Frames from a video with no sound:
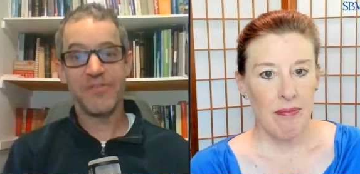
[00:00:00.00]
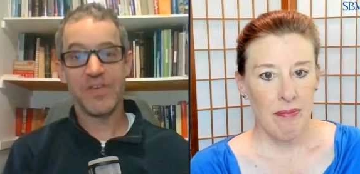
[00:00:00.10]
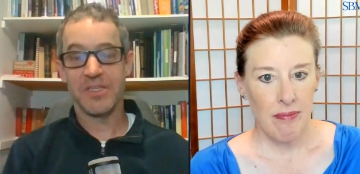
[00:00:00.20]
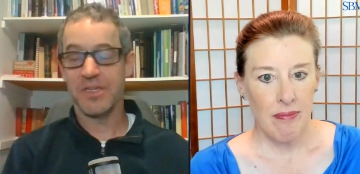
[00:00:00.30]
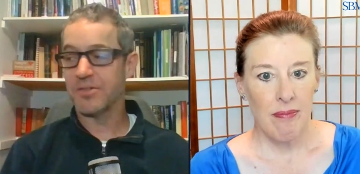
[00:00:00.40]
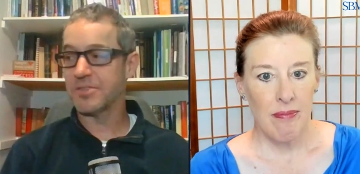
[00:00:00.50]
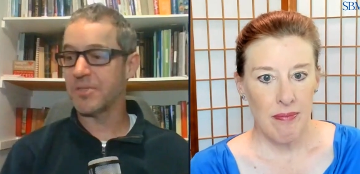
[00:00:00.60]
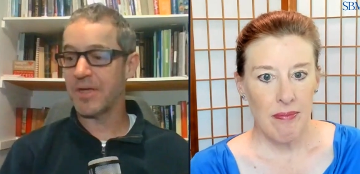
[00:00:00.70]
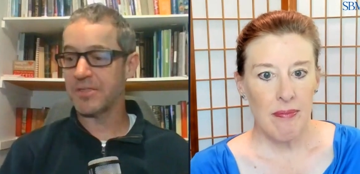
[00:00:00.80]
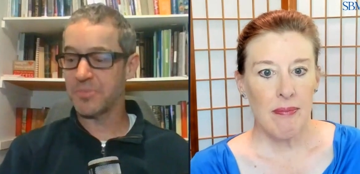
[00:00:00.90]
Speaker 1: deals and
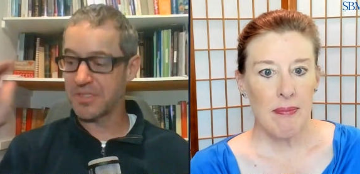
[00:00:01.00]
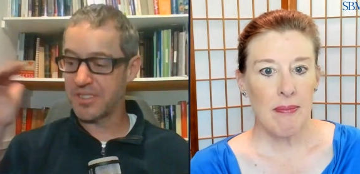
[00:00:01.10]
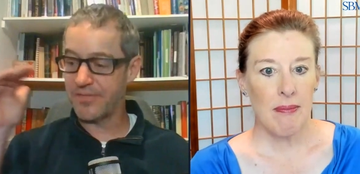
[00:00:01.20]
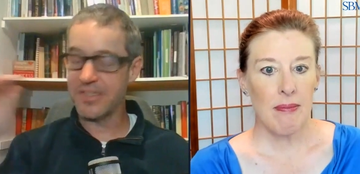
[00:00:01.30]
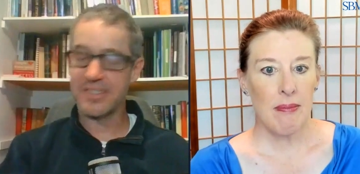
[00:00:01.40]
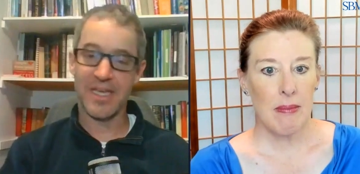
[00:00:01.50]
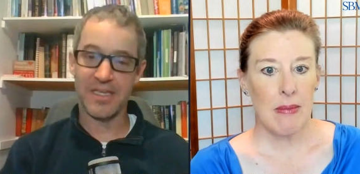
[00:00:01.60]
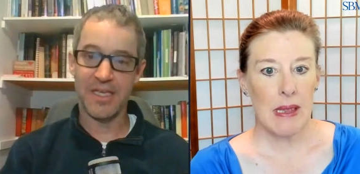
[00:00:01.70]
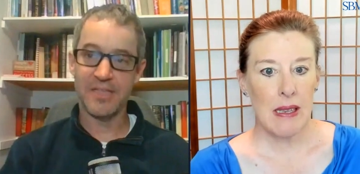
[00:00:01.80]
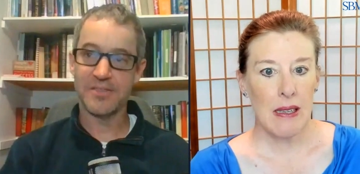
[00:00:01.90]
about specific
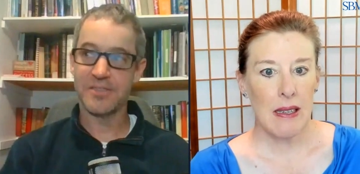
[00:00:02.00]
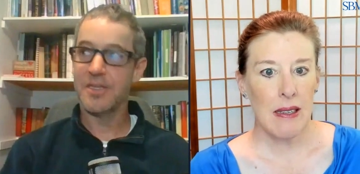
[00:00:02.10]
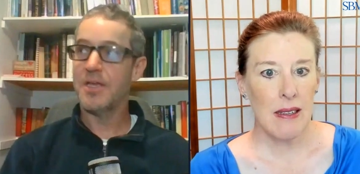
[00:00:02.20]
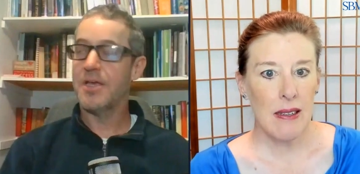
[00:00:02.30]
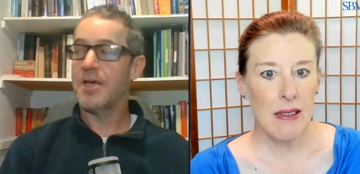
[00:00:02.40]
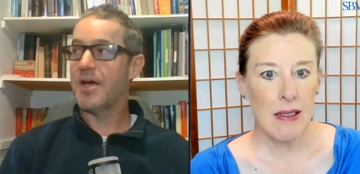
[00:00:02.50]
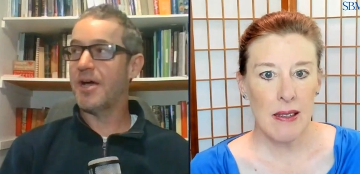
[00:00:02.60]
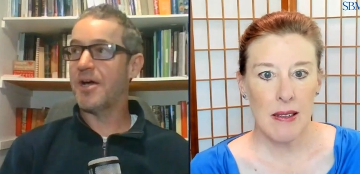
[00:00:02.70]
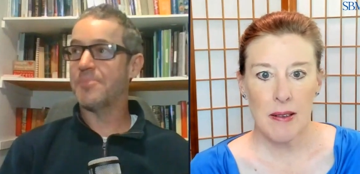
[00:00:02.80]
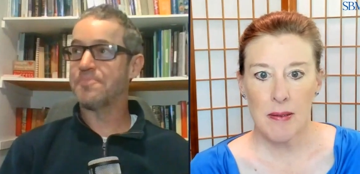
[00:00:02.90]
techniques.
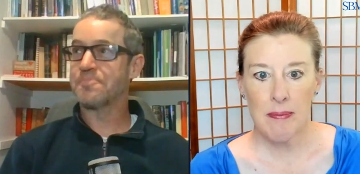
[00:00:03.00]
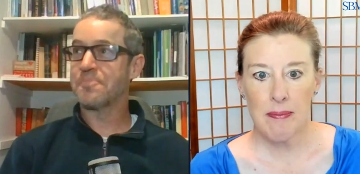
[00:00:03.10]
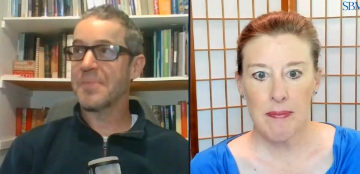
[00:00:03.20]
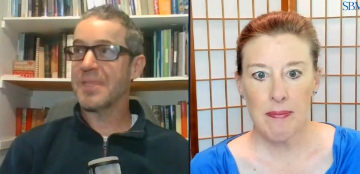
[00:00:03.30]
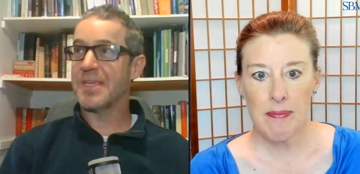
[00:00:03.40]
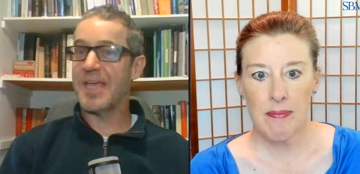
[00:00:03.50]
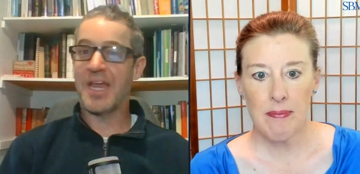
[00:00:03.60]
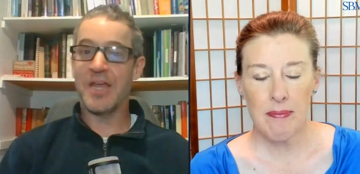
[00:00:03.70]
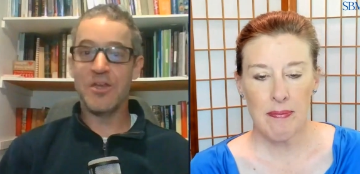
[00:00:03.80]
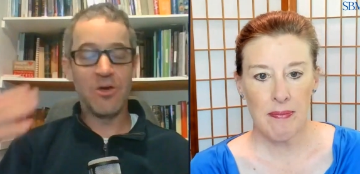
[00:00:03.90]
And I
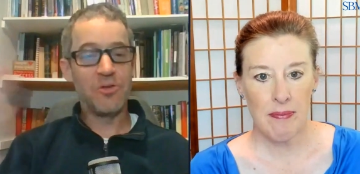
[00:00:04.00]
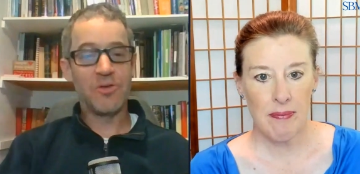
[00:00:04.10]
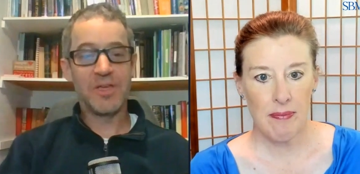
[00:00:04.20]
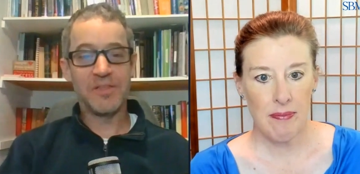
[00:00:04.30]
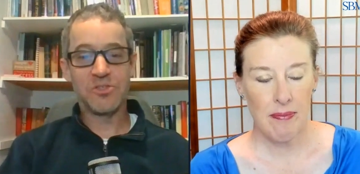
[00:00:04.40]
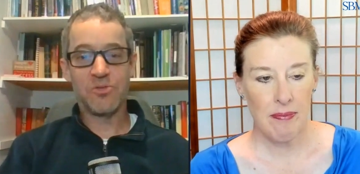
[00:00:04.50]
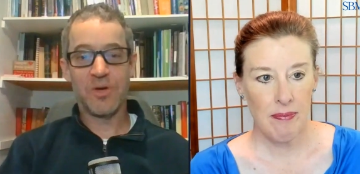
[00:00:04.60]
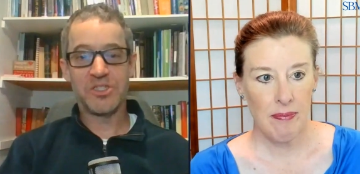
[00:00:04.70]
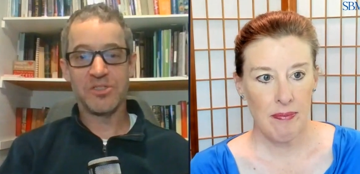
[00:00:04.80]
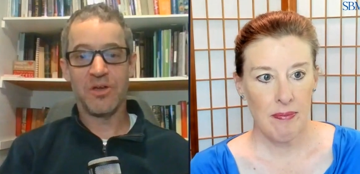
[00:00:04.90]
know you get these questions
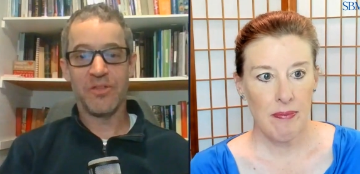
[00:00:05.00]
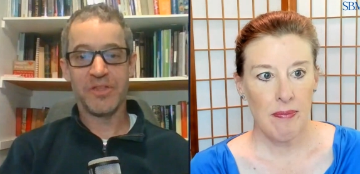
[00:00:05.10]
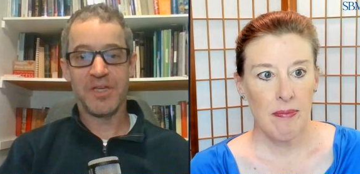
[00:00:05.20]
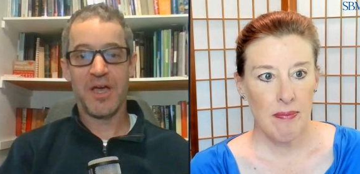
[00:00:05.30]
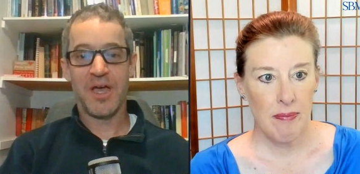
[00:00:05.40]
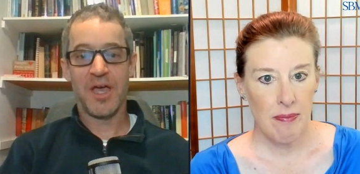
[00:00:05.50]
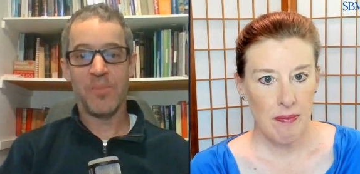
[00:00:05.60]
all the time,